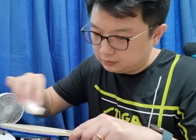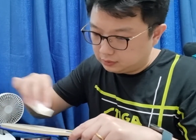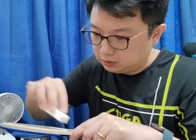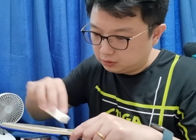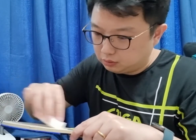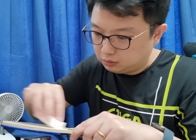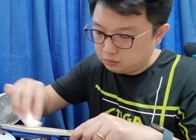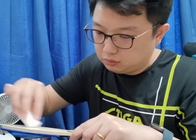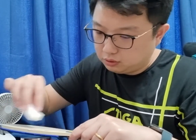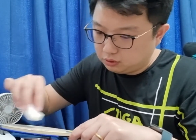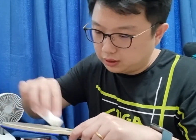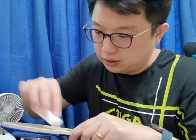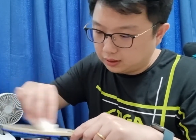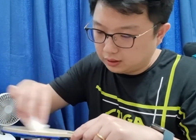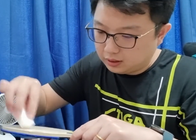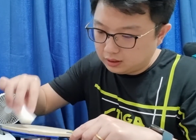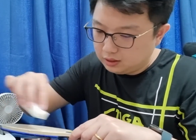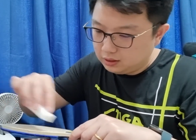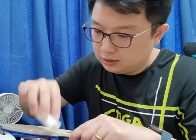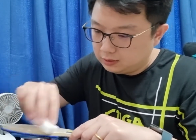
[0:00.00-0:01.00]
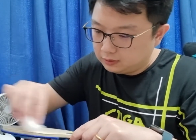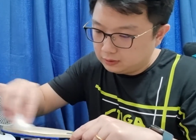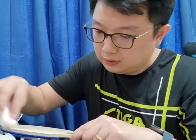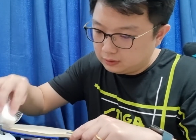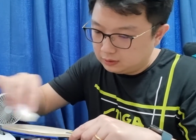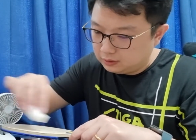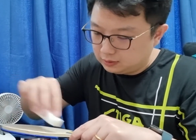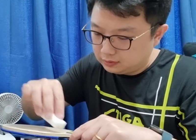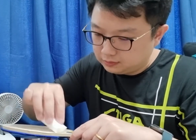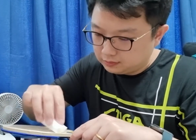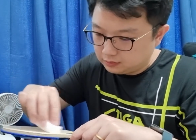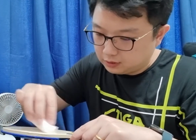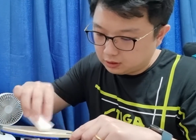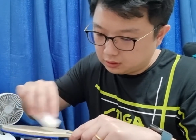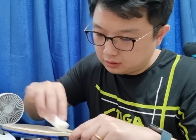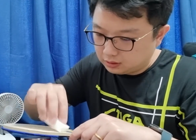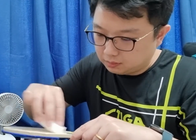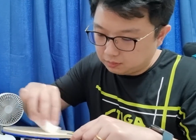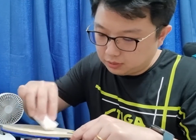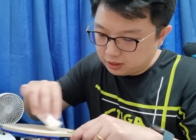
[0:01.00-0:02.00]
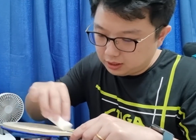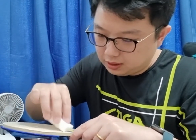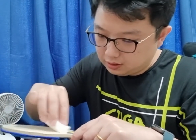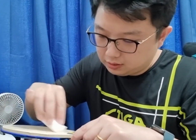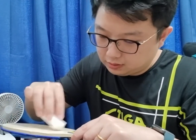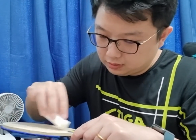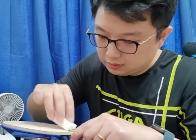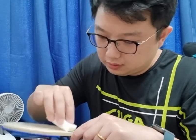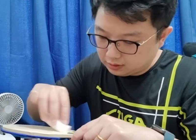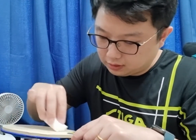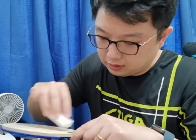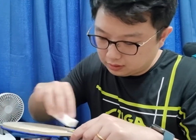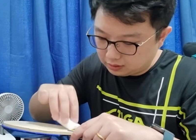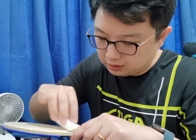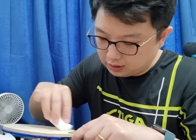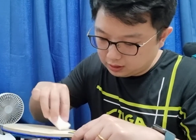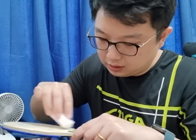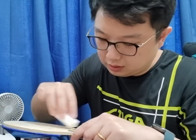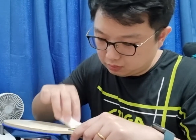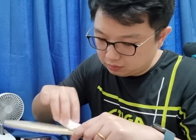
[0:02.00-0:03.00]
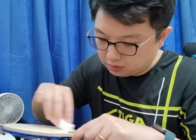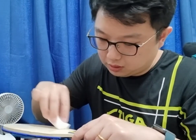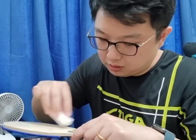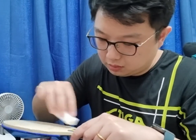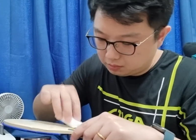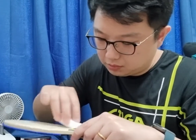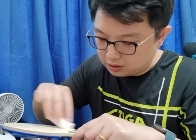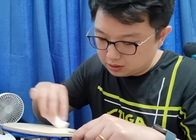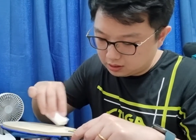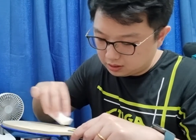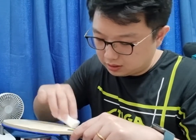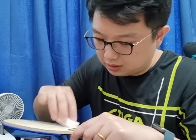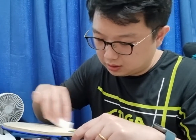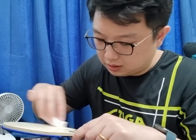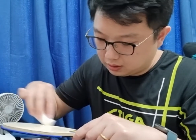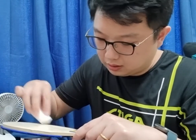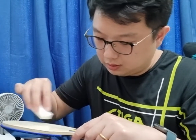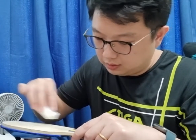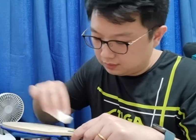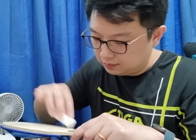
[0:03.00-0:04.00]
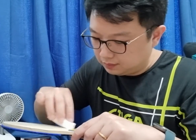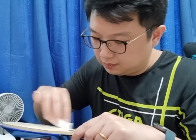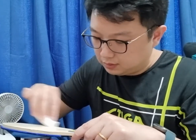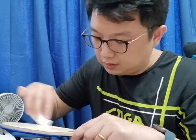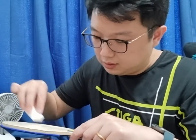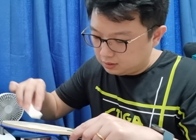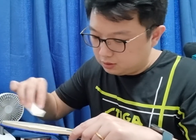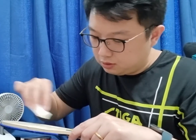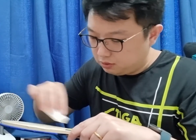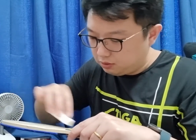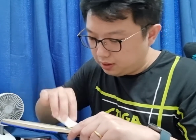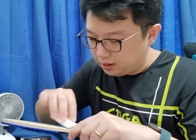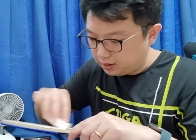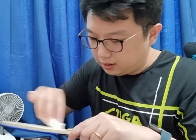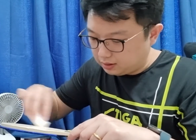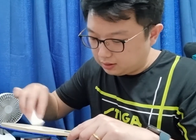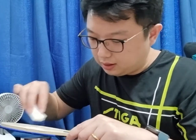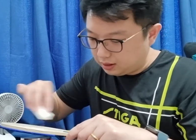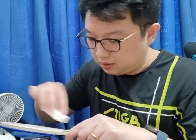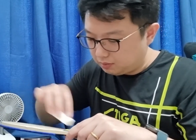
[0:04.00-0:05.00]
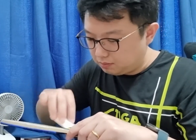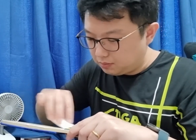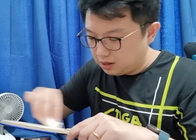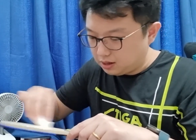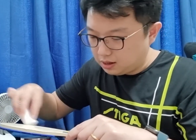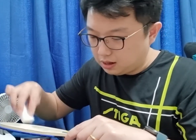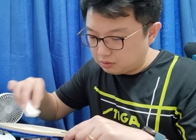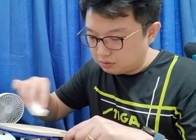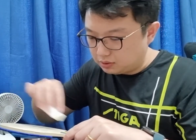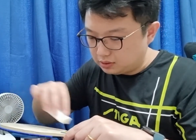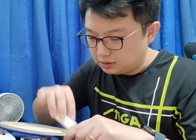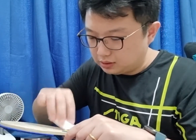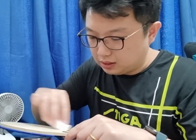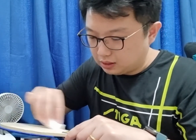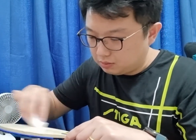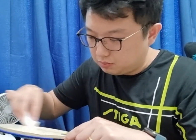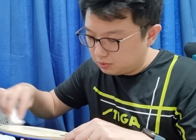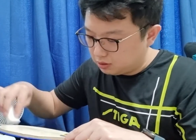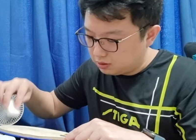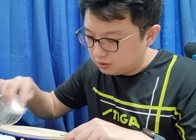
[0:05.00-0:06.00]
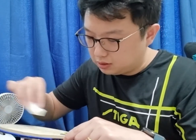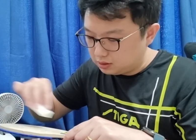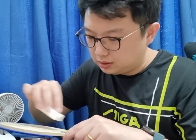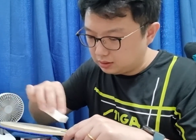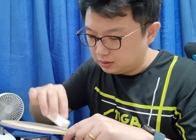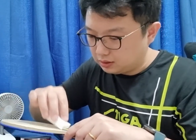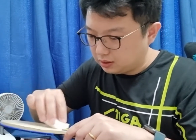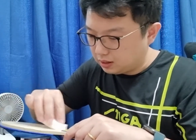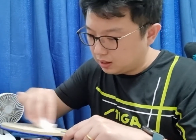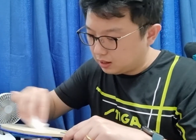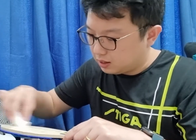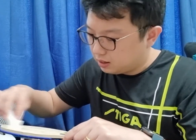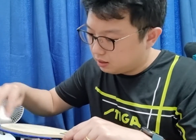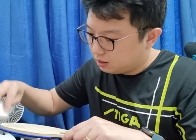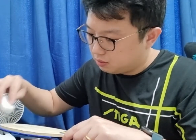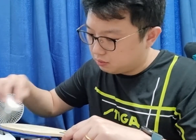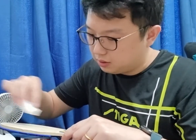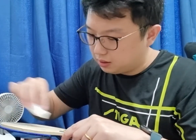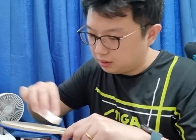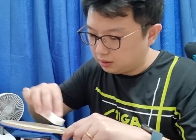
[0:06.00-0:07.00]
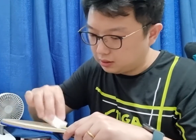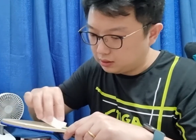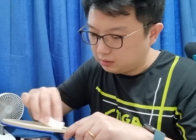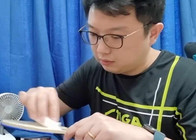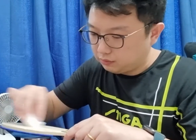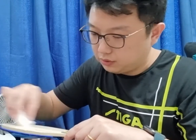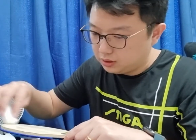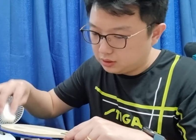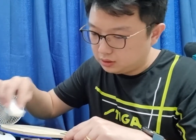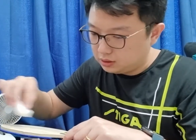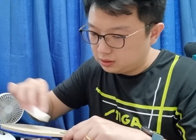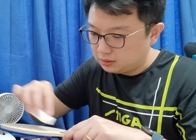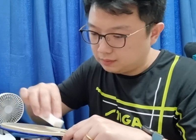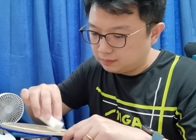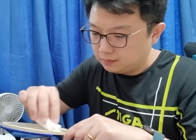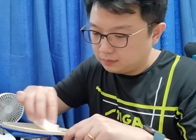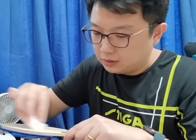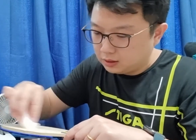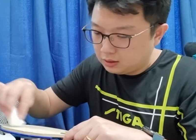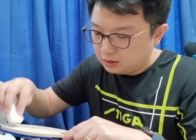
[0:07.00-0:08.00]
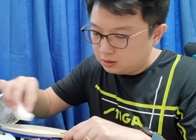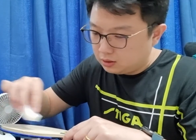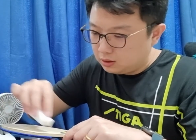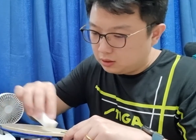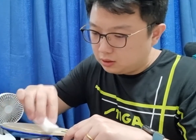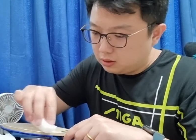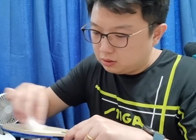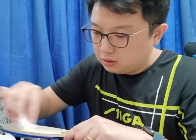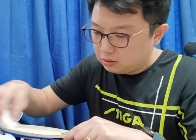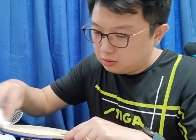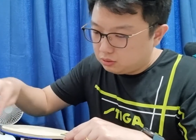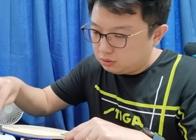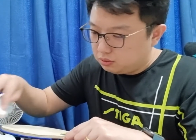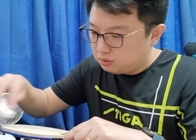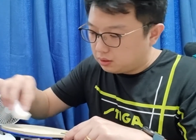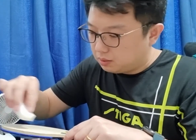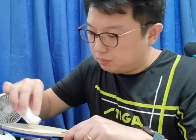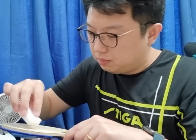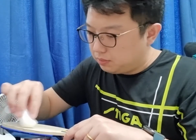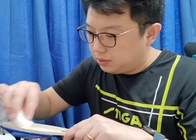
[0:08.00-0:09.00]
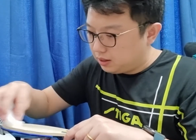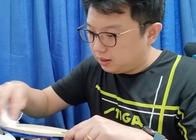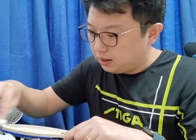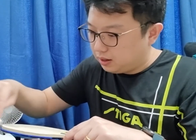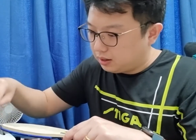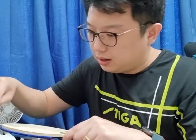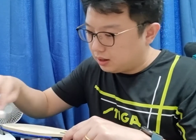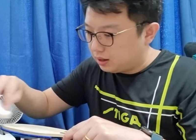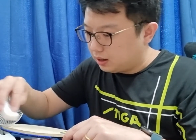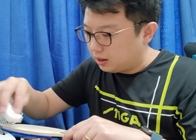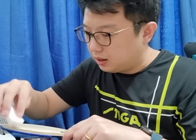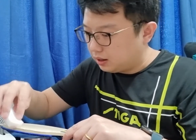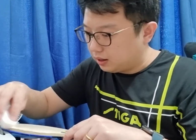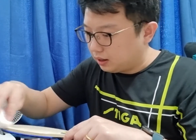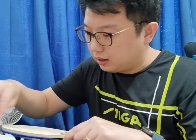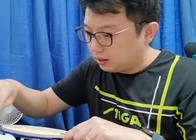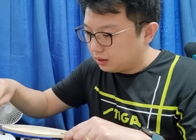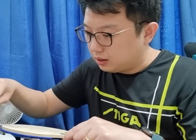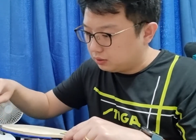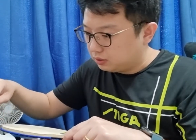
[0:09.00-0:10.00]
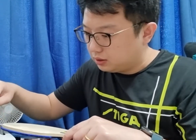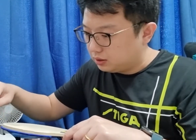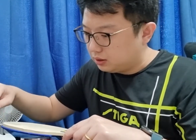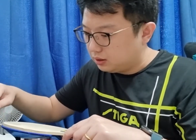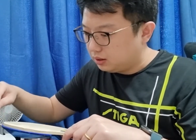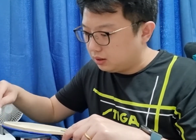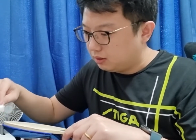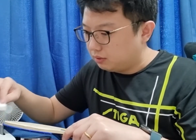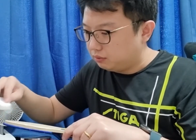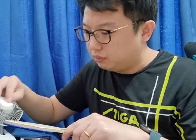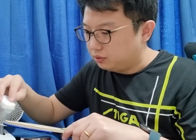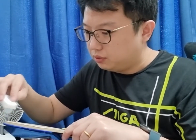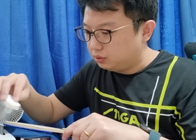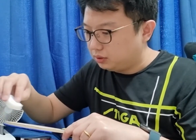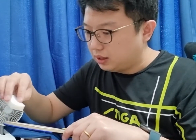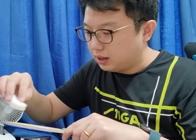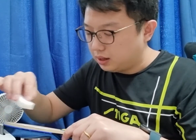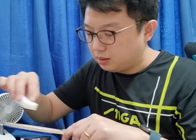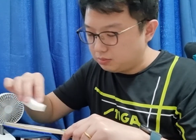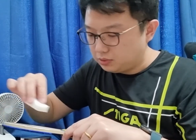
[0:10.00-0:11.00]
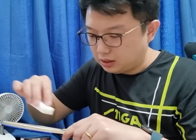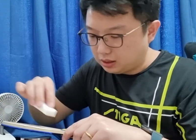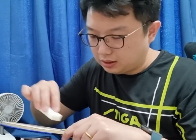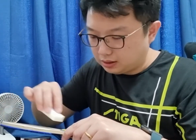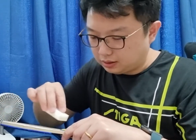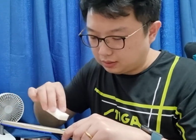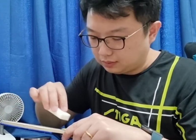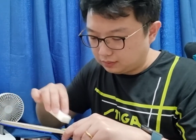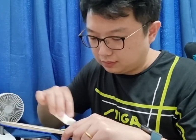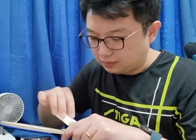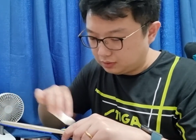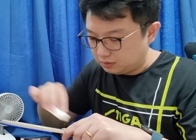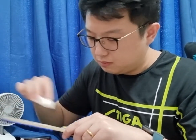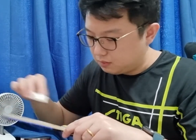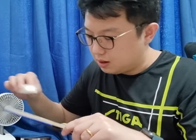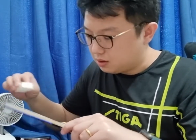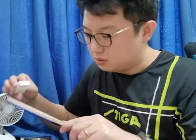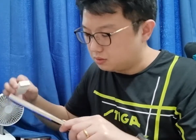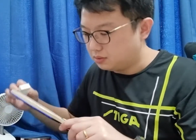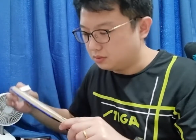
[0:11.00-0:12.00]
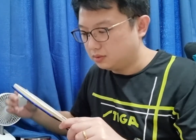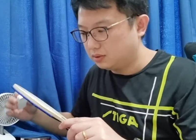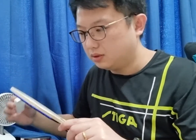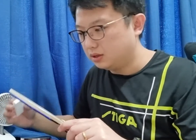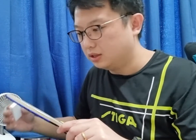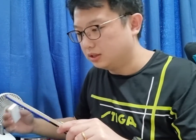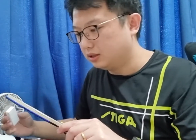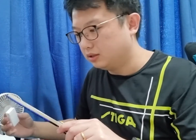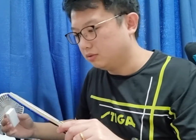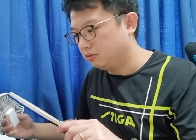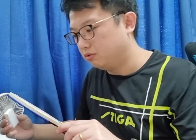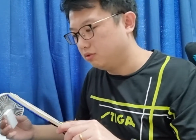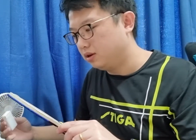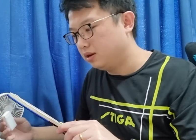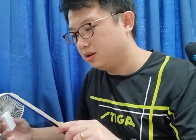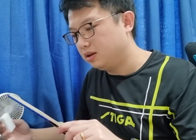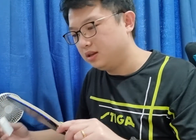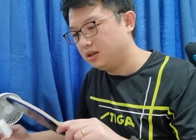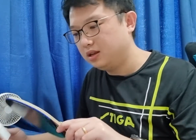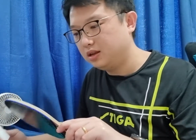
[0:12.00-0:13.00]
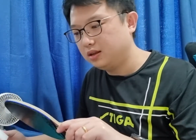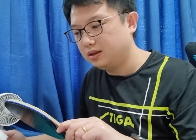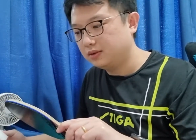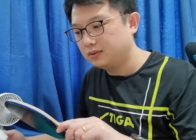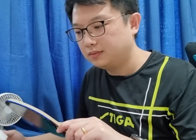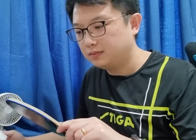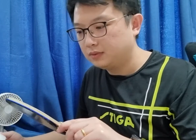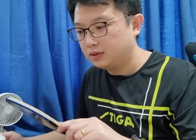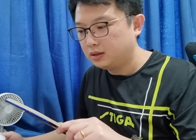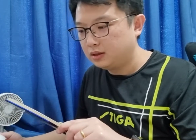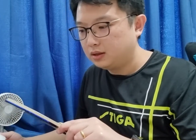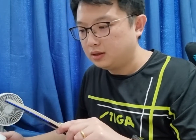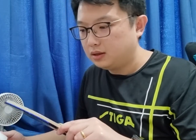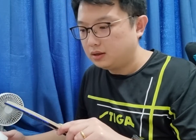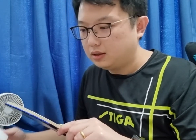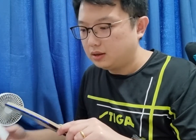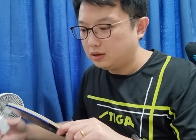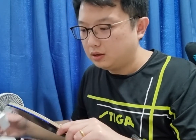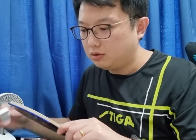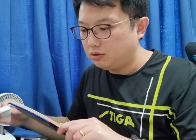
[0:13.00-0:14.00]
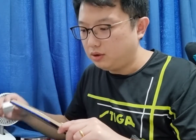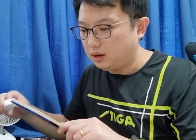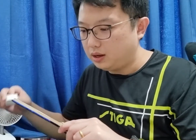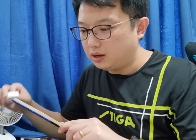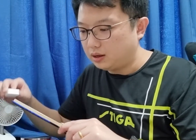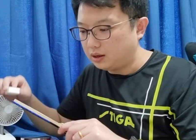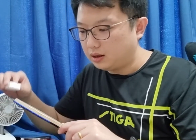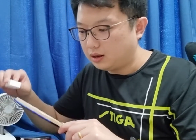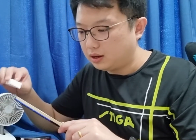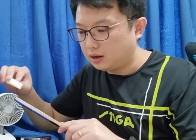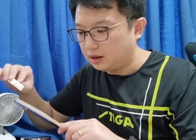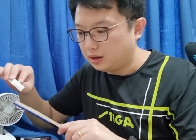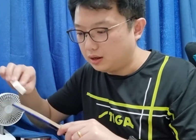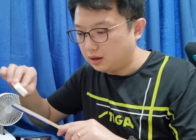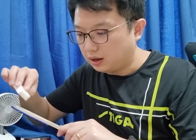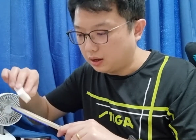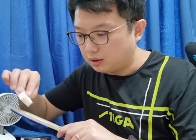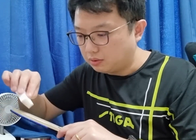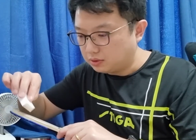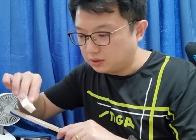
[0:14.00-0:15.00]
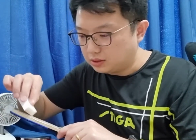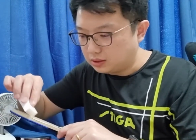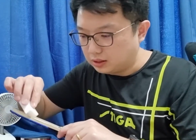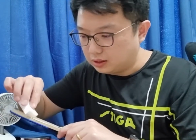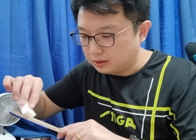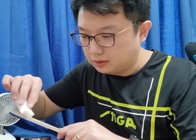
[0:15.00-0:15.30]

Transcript: too quickly on the blade, and that will be quite a nightmare, I would say, because when I first glue the blade, I encountered it a few times, and wow, it's really quite a headache, I would say.